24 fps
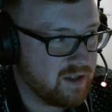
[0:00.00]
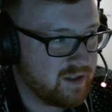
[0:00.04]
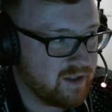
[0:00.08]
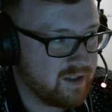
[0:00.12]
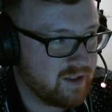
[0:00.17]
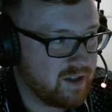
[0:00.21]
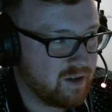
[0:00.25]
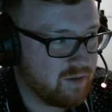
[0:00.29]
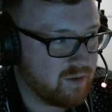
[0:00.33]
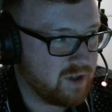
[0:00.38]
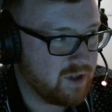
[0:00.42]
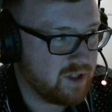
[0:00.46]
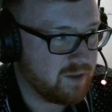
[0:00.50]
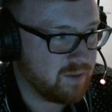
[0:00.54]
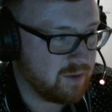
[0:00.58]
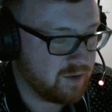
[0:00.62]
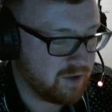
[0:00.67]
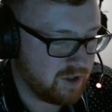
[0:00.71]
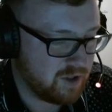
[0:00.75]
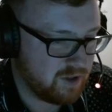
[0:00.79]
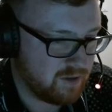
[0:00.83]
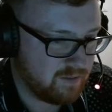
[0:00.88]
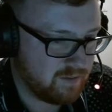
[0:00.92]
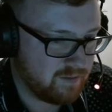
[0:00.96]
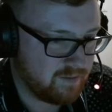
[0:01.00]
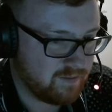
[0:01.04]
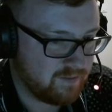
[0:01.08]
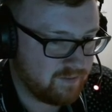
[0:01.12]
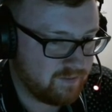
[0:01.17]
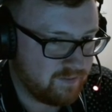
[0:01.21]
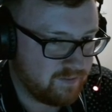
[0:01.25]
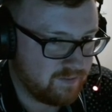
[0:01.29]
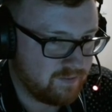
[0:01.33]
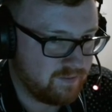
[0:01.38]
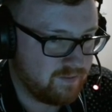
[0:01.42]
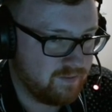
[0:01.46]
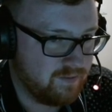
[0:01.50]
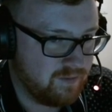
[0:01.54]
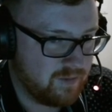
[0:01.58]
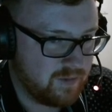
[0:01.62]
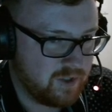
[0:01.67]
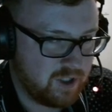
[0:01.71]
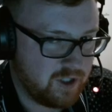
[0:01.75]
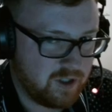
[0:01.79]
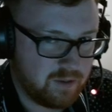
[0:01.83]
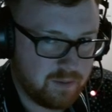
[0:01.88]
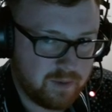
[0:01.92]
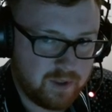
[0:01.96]
Not really supposed to,
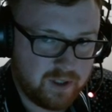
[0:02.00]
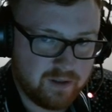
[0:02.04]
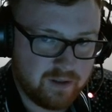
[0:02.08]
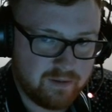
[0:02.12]
excuse me.